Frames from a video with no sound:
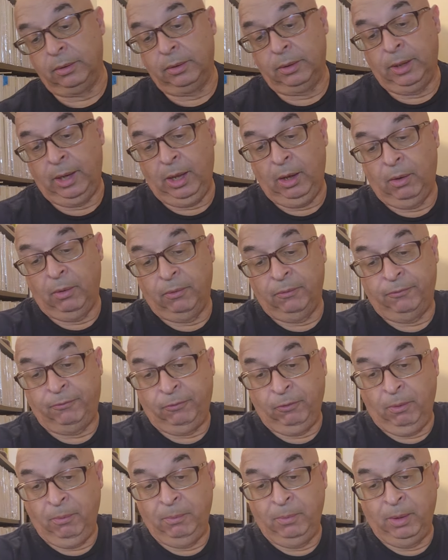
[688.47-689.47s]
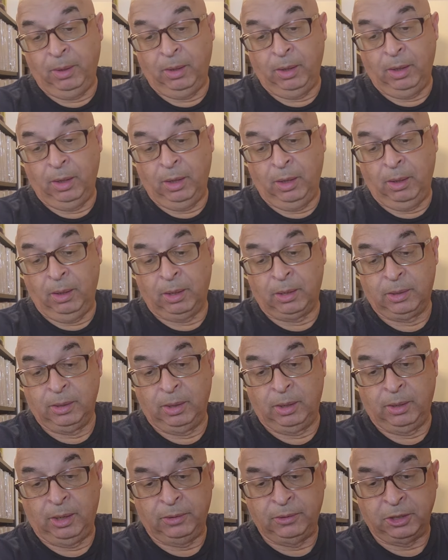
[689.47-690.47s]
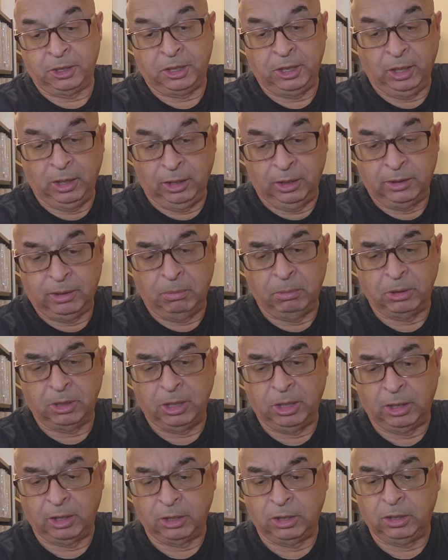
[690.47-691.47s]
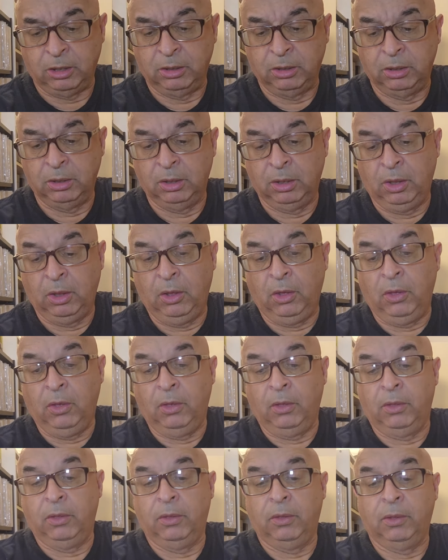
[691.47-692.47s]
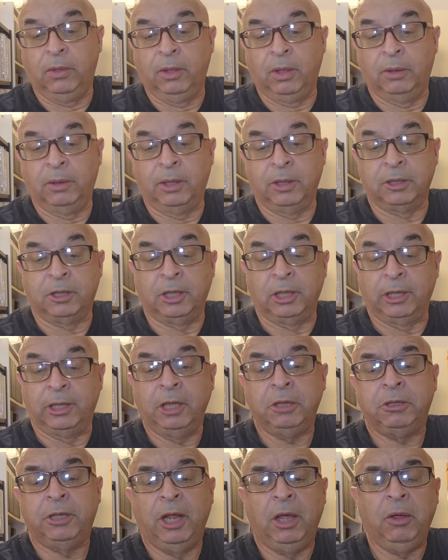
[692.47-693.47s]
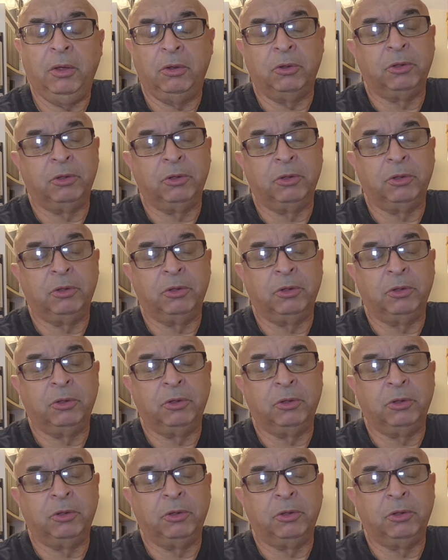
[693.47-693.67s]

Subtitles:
Now, from another seller, a couple of sellers, another seller yesterday,